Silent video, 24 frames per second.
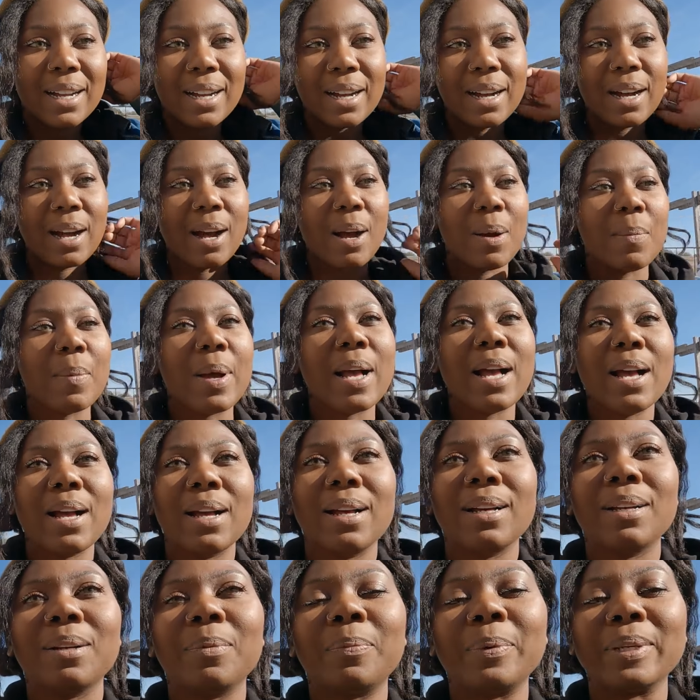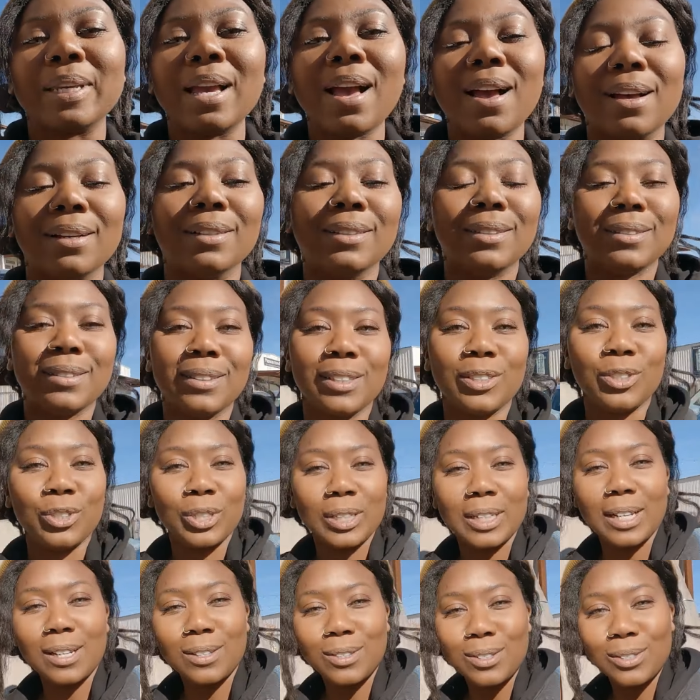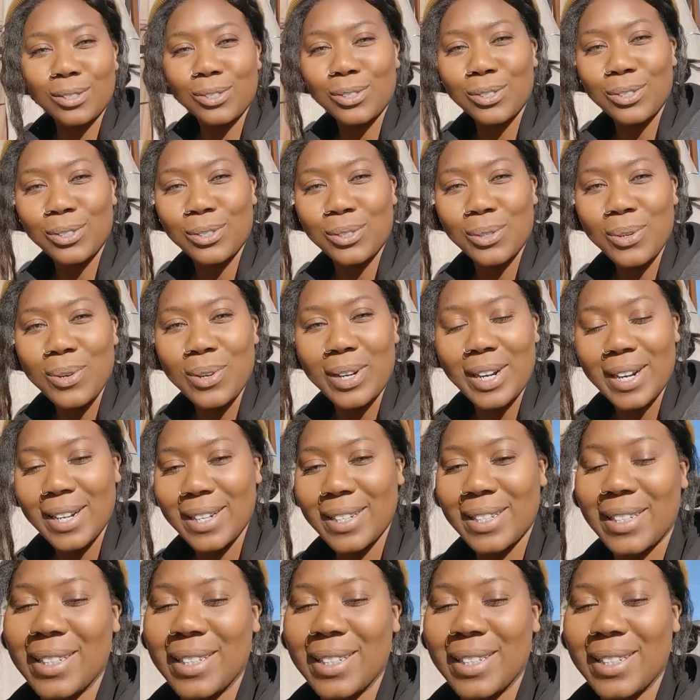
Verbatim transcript: Um, but yeah, let's check out the store.